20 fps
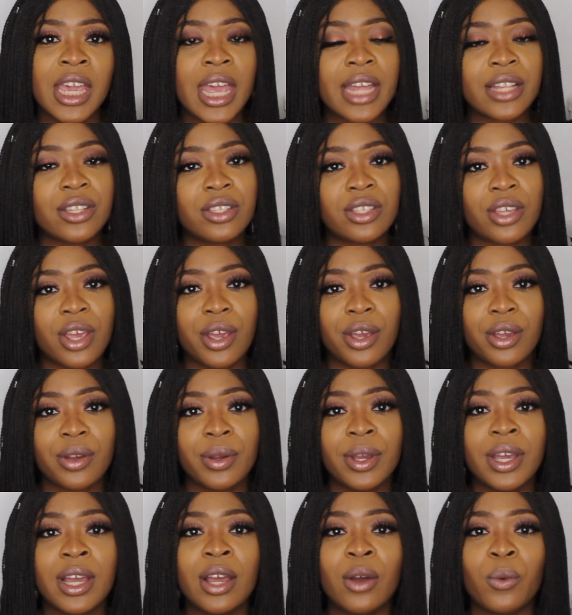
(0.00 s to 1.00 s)
And
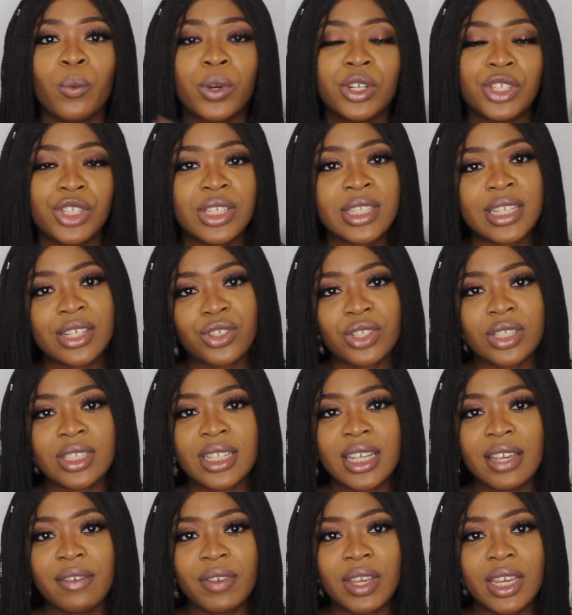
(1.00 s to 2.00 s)
so once you send your
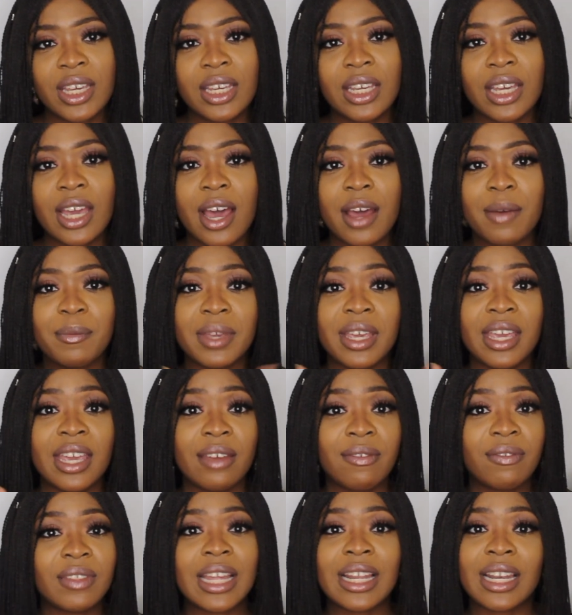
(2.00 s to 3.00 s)
CV,
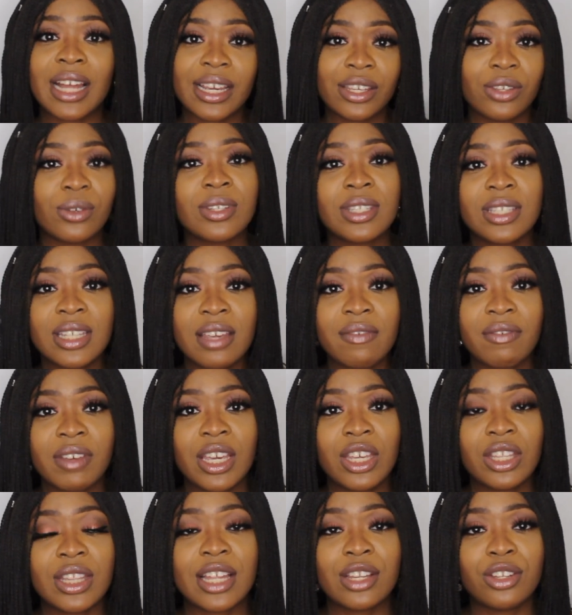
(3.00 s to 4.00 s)
if they like your
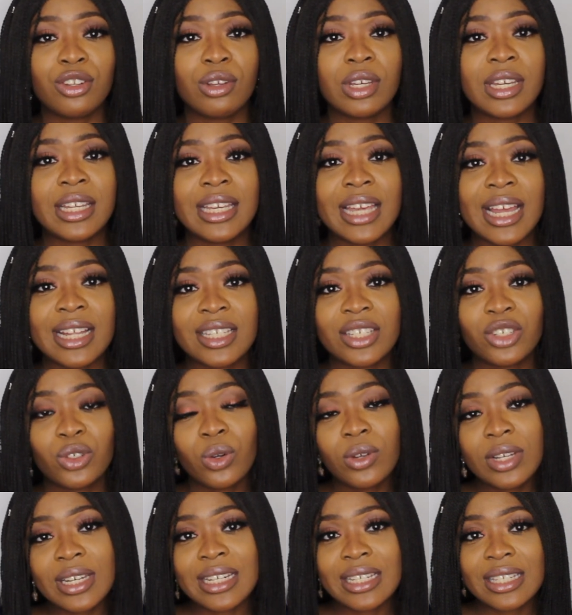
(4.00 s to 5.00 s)
CV, then you can get
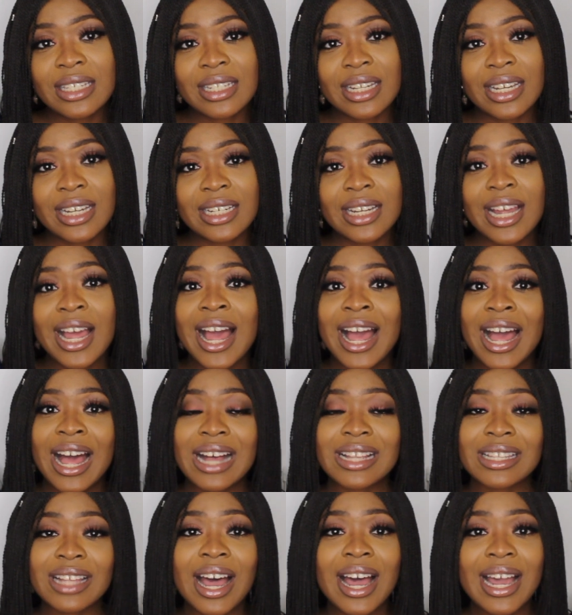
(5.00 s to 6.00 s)
shortlisted,
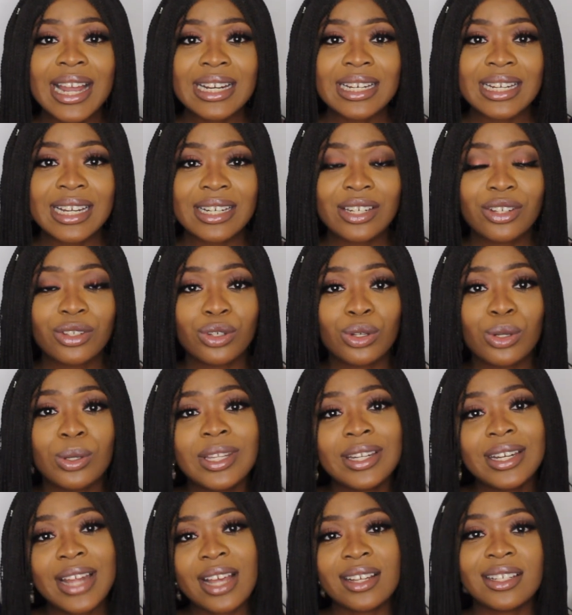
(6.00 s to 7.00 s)
as I did, to
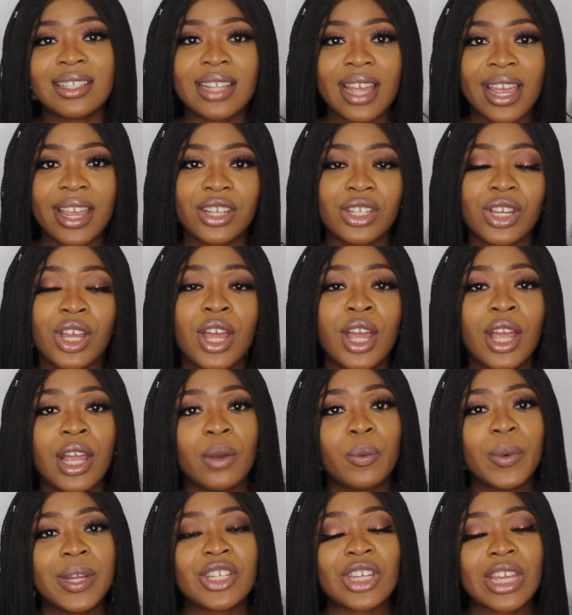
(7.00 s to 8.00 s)
the next stage,
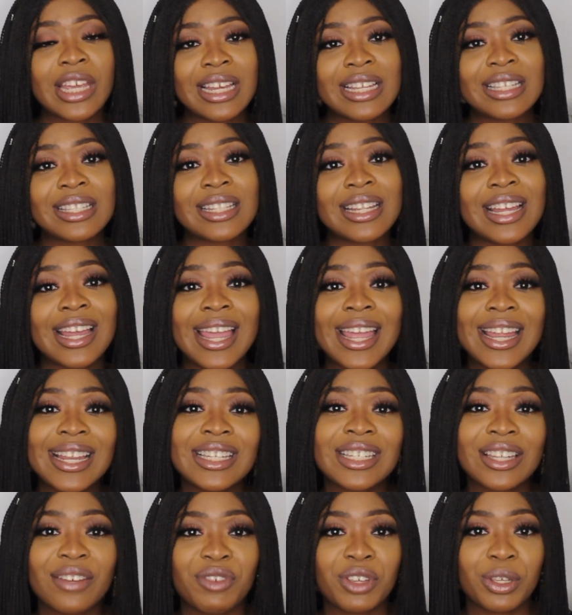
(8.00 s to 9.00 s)
which is the
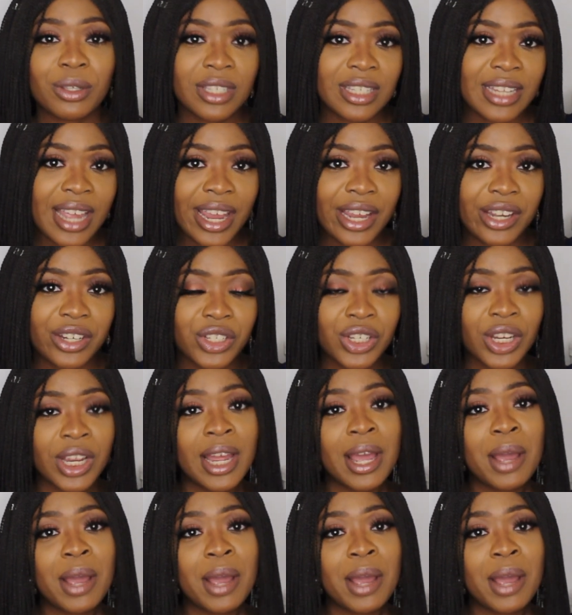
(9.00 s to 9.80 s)
interview stage.